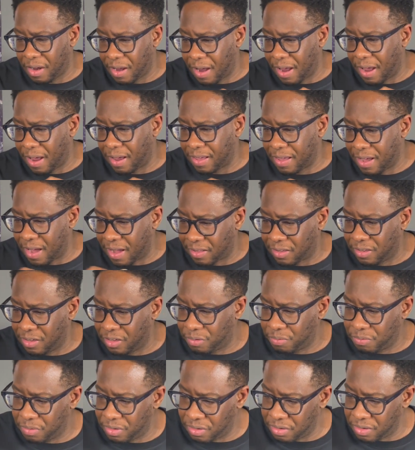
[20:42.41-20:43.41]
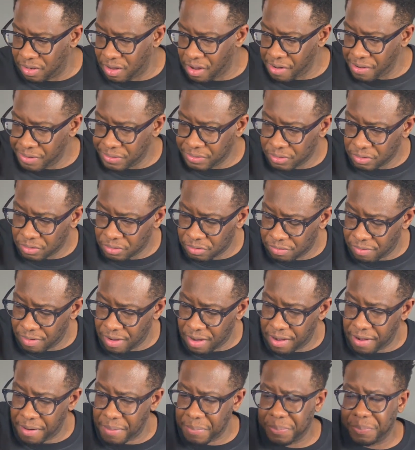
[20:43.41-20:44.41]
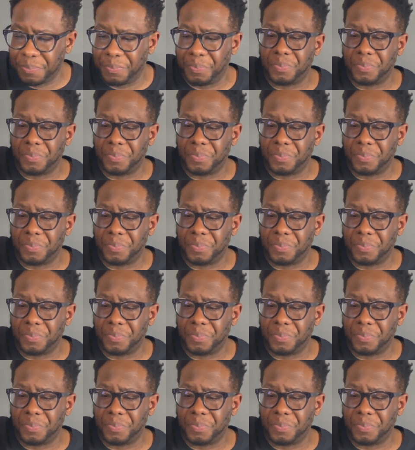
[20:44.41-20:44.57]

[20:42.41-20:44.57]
I got this one right.